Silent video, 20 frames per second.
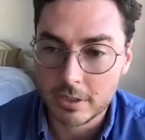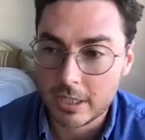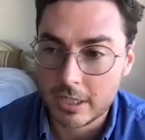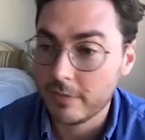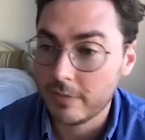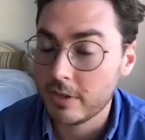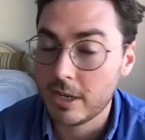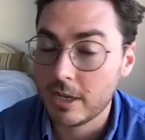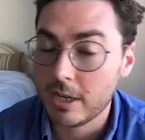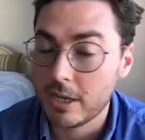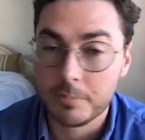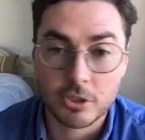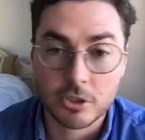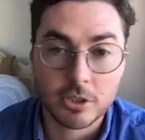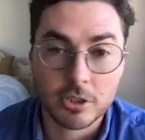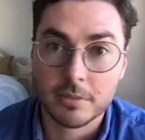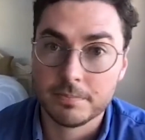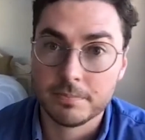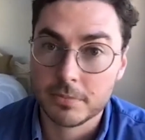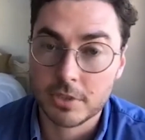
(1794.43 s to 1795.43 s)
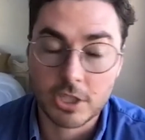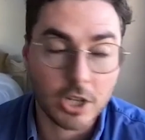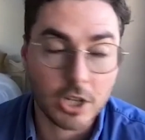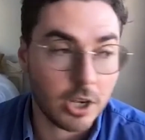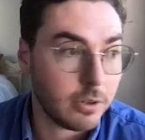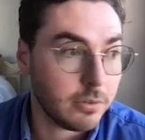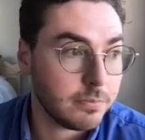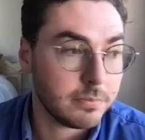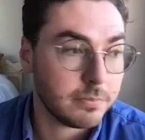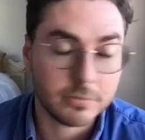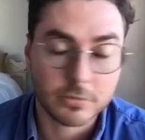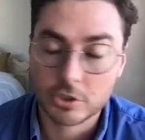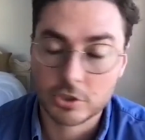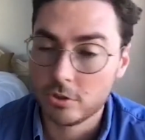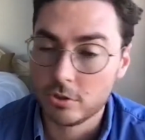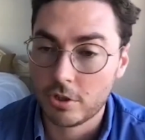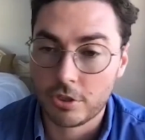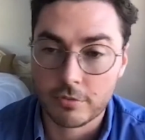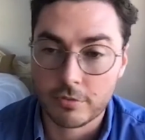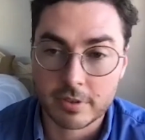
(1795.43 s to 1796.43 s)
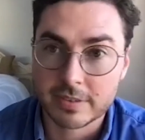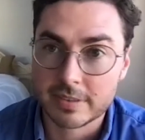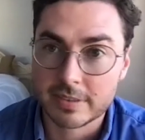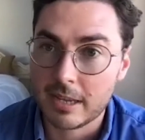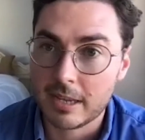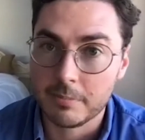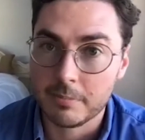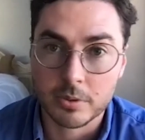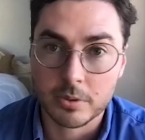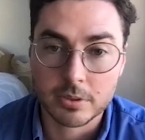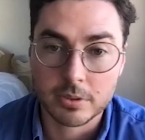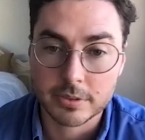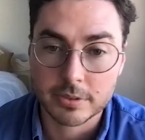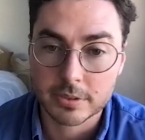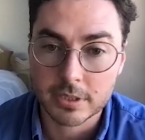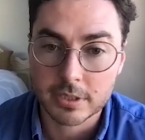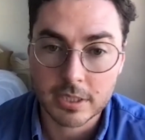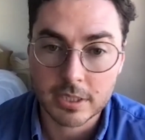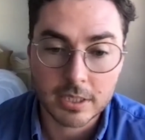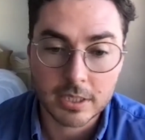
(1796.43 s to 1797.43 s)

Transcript: even up to 2 to 3 samples,